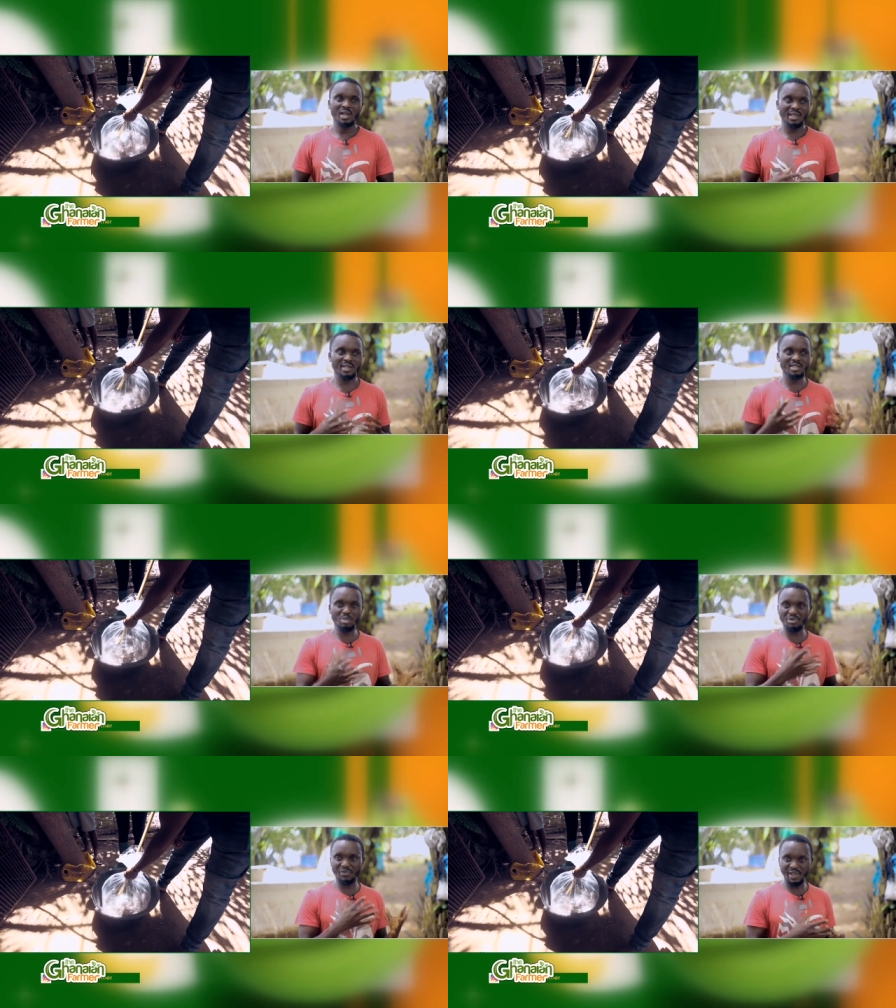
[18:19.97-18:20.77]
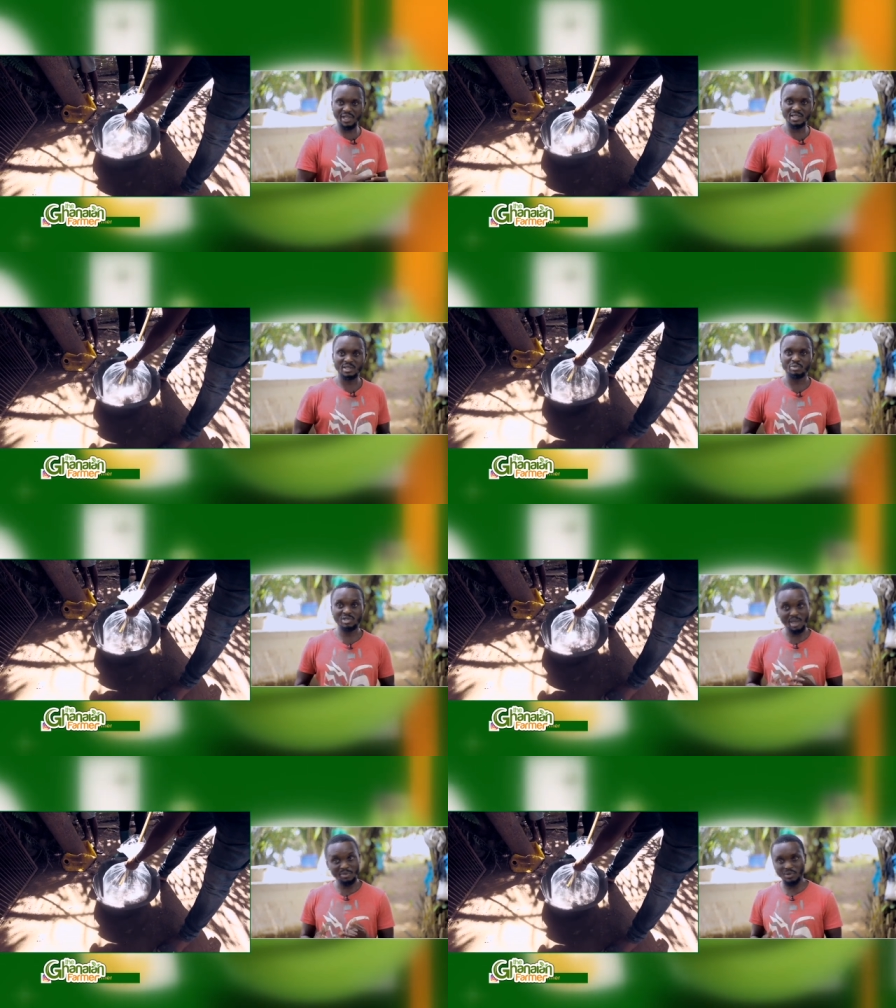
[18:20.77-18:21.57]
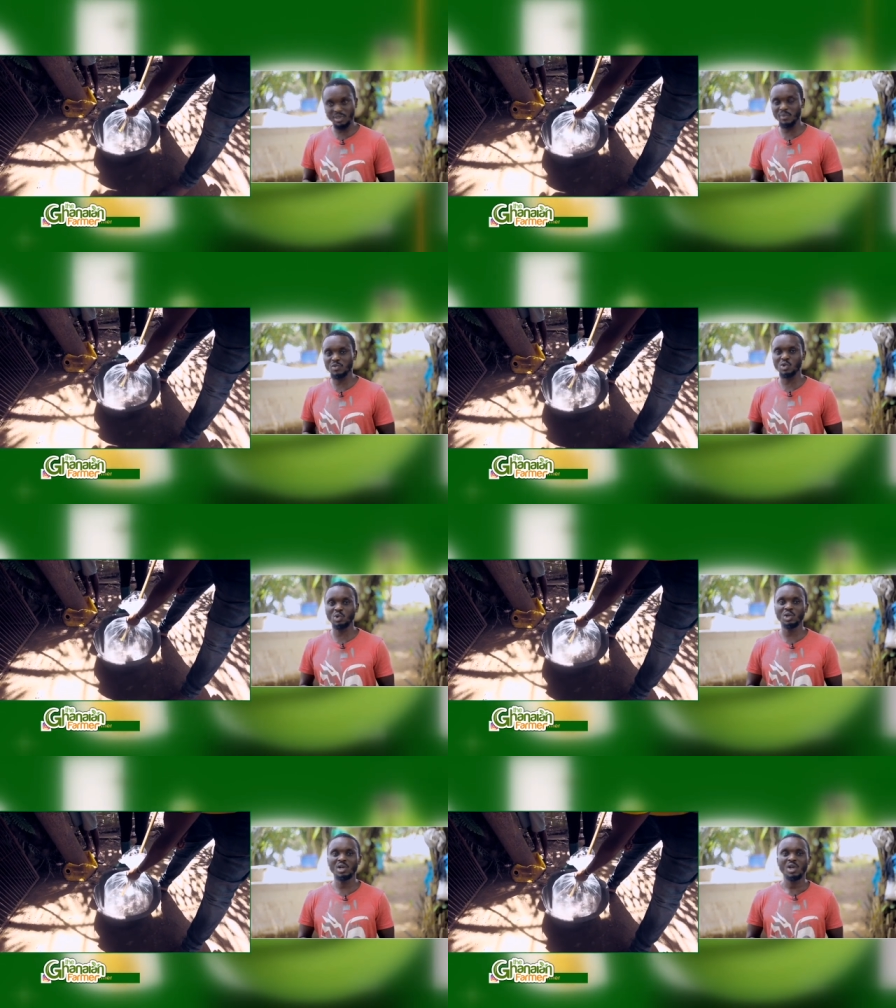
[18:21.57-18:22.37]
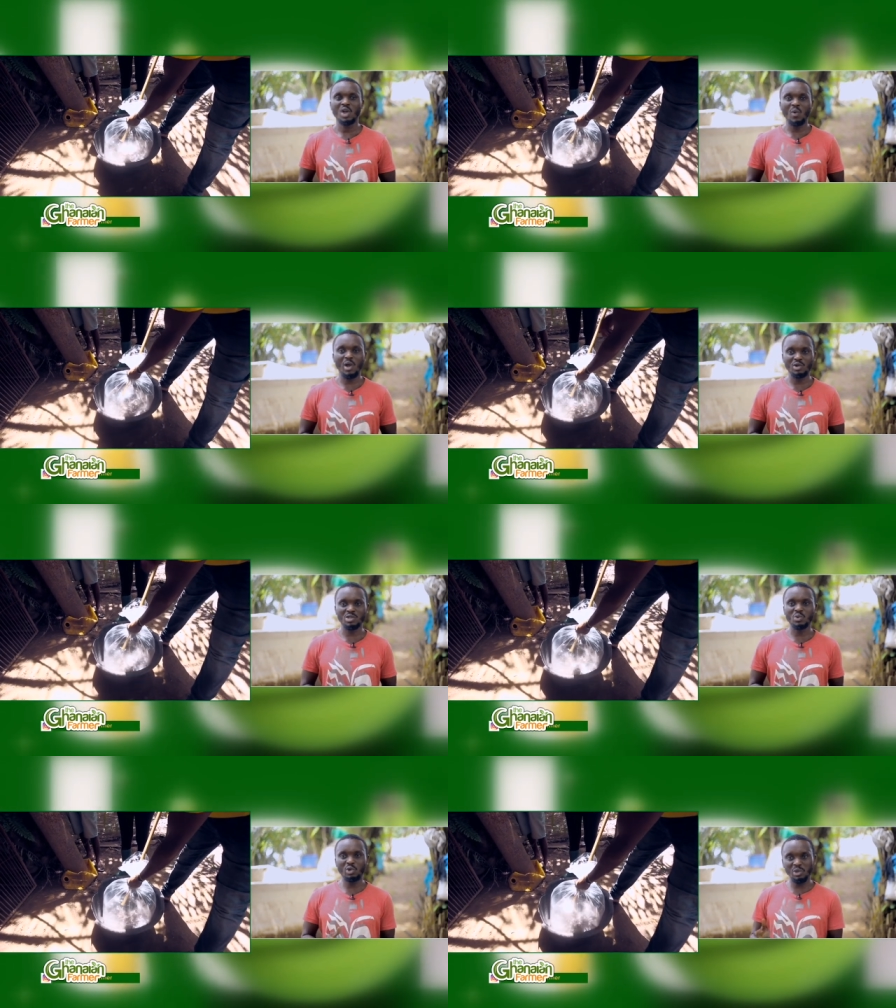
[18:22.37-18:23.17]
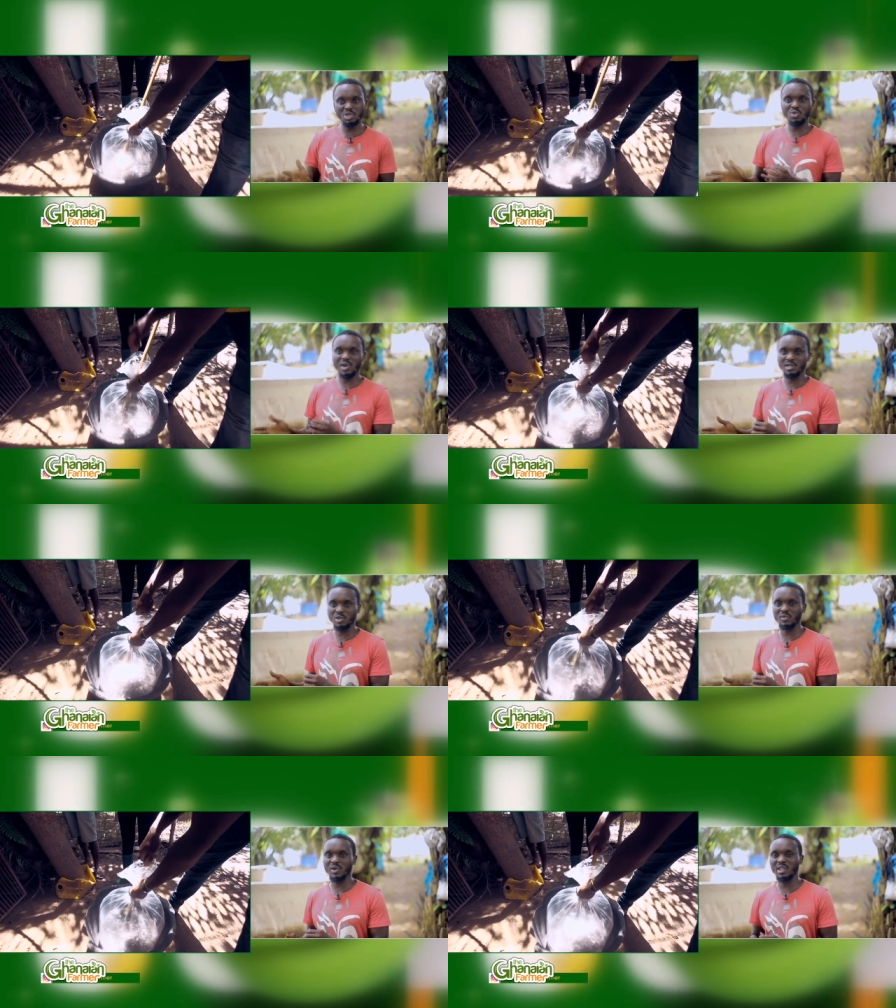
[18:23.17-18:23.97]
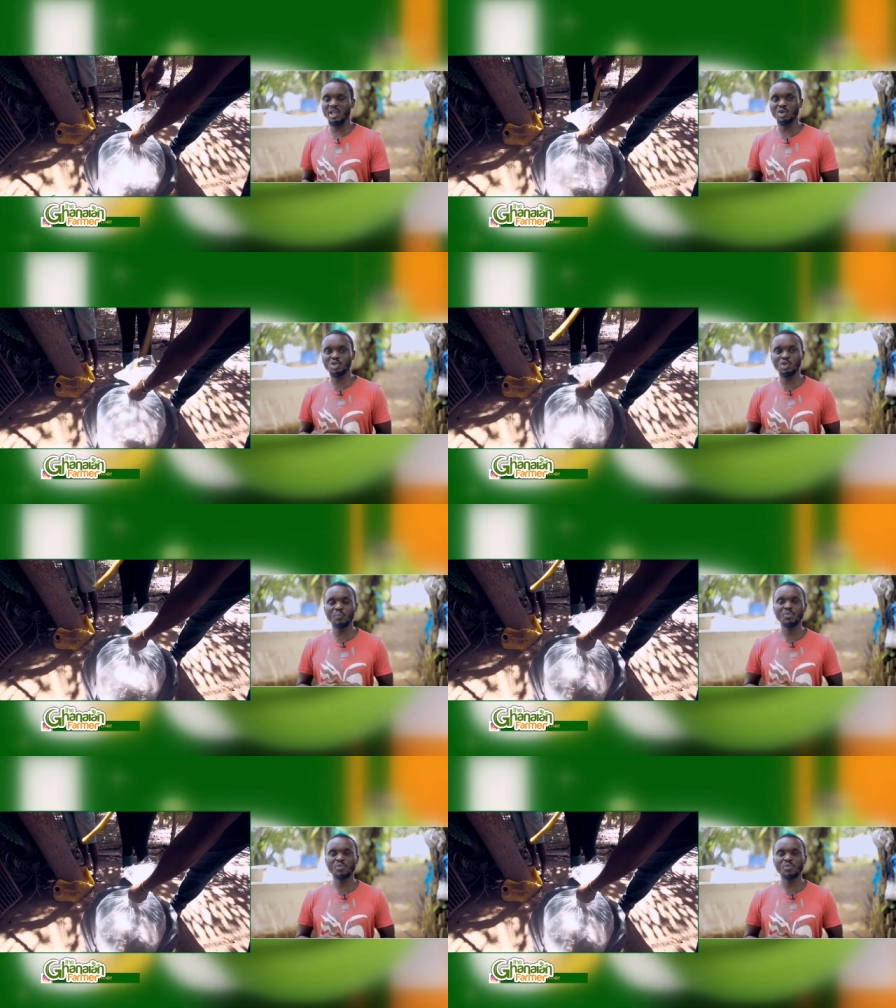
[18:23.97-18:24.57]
That is the preferred type for them. So why not? We always rush over there. And also,